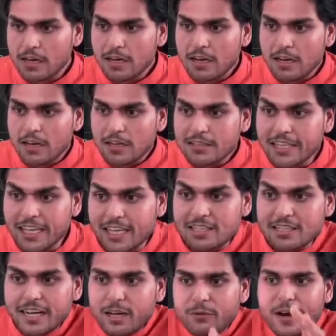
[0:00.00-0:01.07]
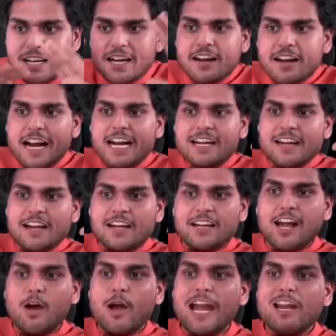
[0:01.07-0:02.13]
see this, it waited, right?
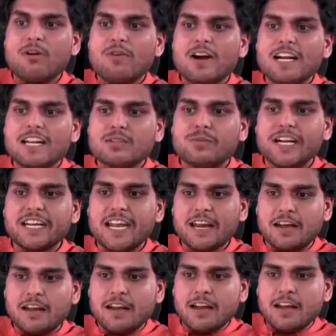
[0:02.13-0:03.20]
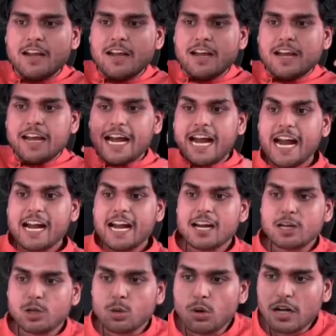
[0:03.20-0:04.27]
Now hello world is waiting. And it
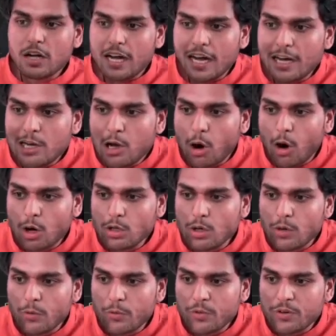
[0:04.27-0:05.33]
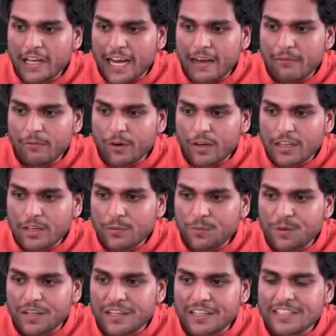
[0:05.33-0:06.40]
took a lot of time for the
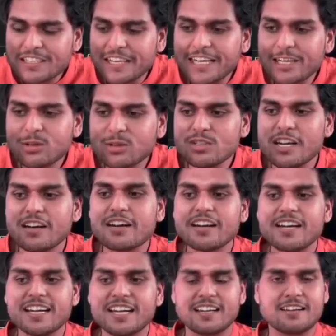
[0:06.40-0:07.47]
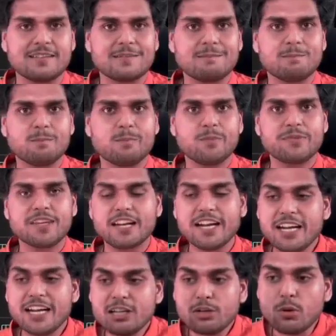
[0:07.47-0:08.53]
first key to generate.
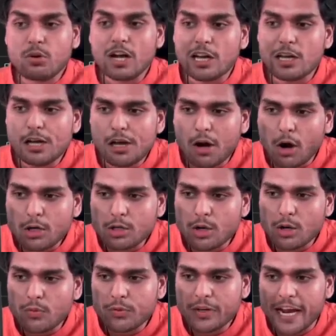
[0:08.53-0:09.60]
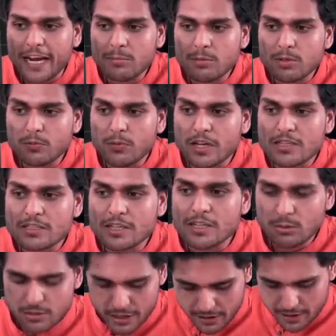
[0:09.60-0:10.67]
It took a lot of time to first key to
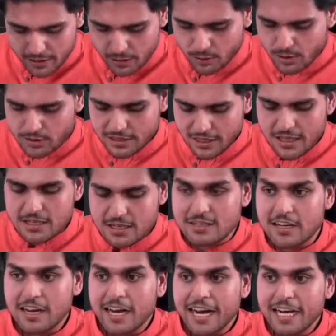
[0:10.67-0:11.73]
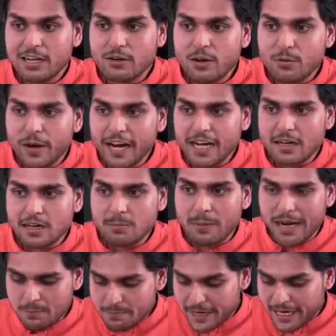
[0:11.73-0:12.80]
generate. Do you see this? It will wait.
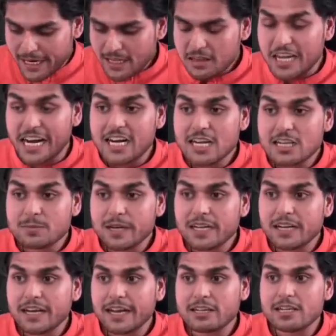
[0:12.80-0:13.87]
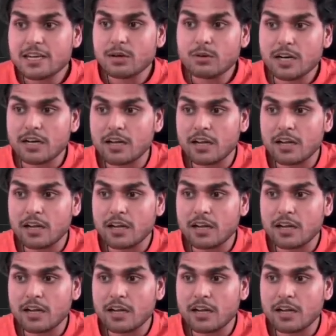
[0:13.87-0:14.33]
My main thread is being executed.